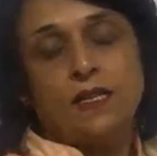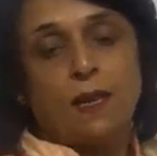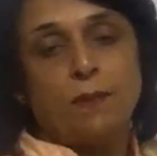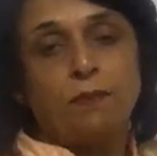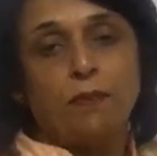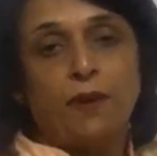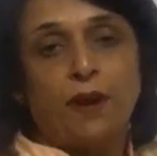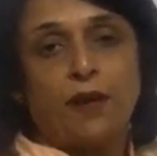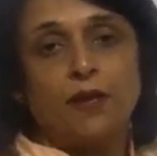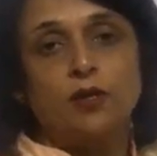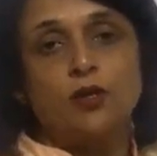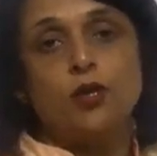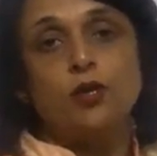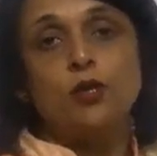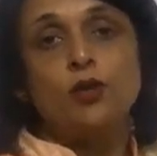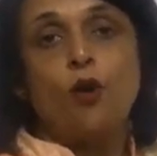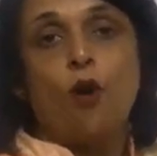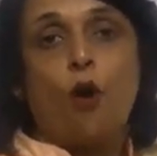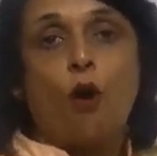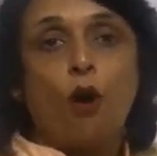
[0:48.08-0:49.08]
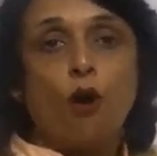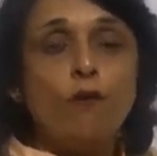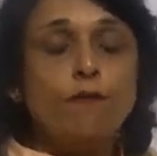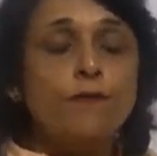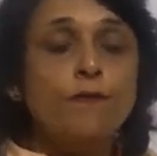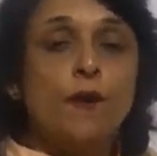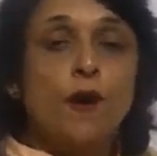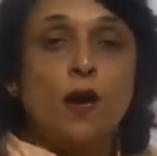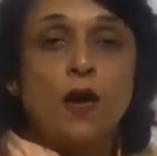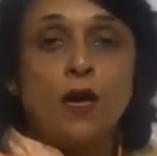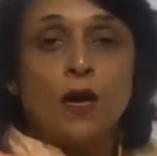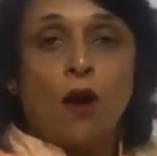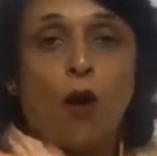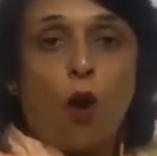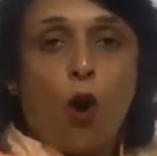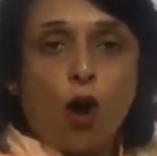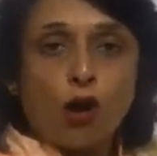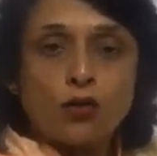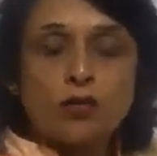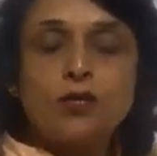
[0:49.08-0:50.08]
separation of
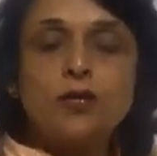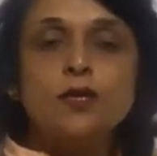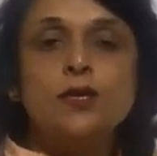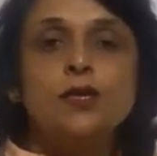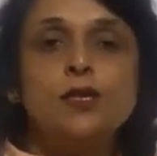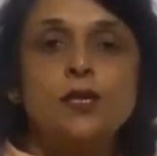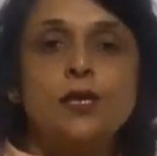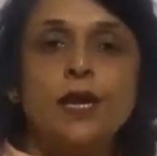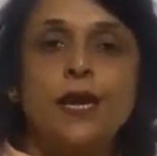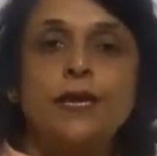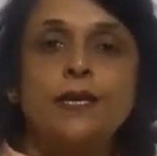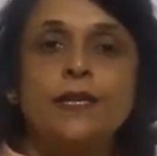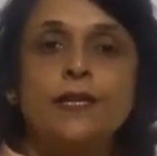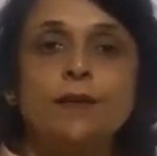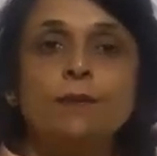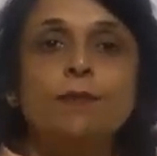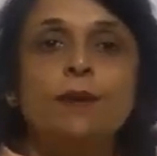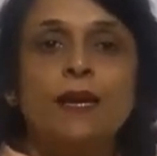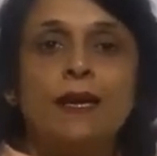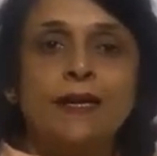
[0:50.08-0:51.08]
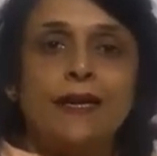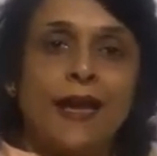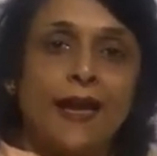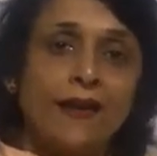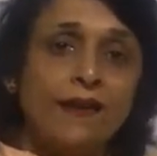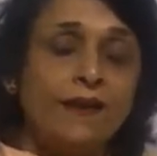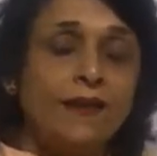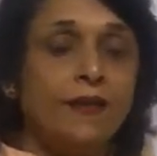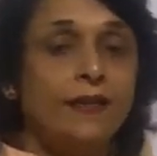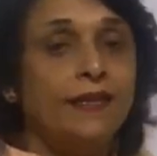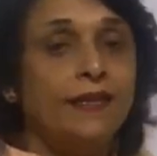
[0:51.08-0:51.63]
oxygenated blood and